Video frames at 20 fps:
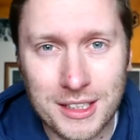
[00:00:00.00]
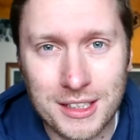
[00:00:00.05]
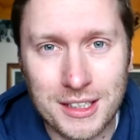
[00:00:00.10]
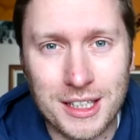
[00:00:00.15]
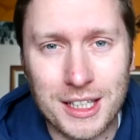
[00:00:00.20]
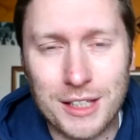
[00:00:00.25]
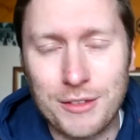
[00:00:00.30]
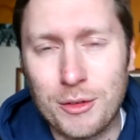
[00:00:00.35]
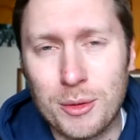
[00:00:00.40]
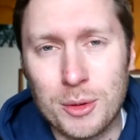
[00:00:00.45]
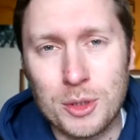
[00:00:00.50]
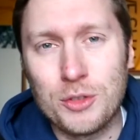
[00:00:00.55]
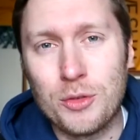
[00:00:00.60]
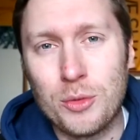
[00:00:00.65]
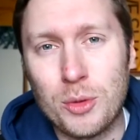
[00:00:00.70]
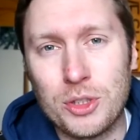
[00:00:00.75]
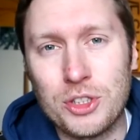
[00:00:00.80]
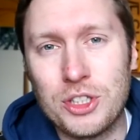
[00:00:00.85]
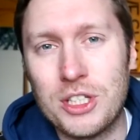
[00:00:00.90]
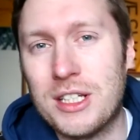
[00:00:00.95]
Thank you very much for
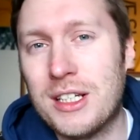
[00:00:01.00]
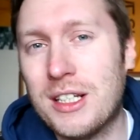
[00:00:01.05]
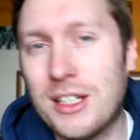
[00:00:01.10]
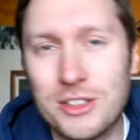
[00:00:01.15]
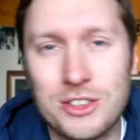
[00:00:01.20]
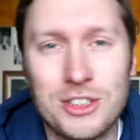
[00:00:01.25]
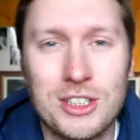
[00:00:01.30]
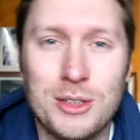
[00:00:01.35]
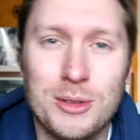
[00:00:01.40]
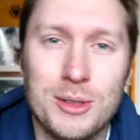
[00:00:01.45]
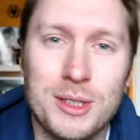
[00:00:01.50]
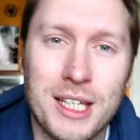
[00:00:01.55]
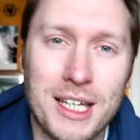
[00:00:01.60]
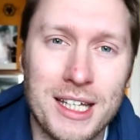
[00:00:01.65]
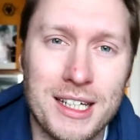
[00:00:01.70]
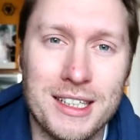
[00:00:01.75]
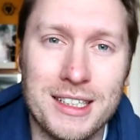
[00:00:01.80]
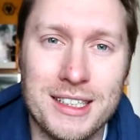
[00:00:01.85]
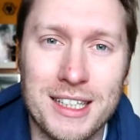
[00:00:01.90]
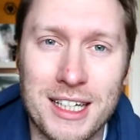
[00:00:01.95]
watching. I'll see you
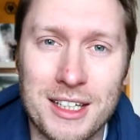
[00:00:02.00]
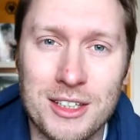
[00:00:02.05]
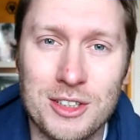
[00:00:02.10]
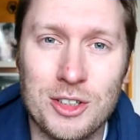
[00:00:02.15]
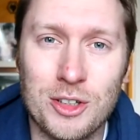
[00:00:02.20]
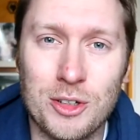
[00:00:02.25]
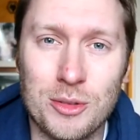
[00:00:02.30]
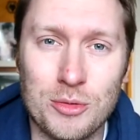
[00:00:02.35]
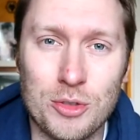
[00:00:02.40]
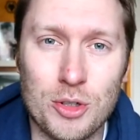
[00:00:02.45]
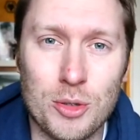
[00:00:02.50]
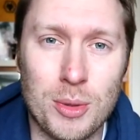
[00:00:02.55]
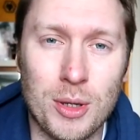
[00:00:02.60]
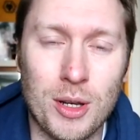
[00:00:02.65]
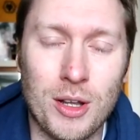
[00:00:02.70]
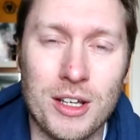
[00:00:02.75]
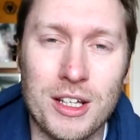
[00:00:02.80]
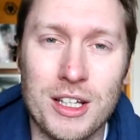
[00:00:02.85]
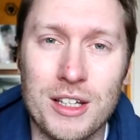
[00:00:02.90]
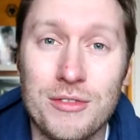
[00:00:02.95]
again next time. Drop a
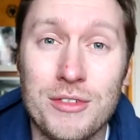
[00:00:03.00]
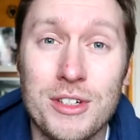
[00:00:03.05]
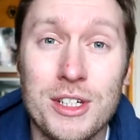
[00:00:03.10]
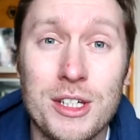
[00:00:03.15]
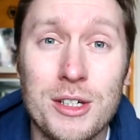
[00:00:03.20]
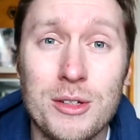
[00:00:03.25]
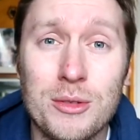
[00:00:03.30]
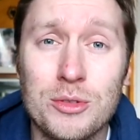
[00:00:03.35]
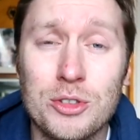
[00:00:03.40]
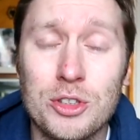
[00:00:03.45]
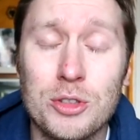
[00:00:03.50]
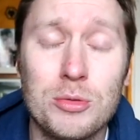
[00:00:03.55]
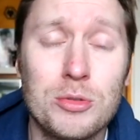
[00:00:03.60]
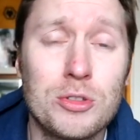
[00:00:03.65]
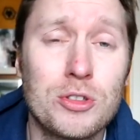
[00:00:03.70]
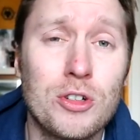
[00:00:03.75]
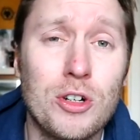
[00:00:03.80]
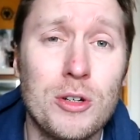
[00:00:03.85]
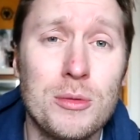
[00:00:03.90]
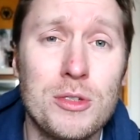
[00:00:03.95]
like on the video and
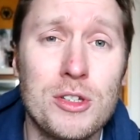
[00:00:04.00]
subscribe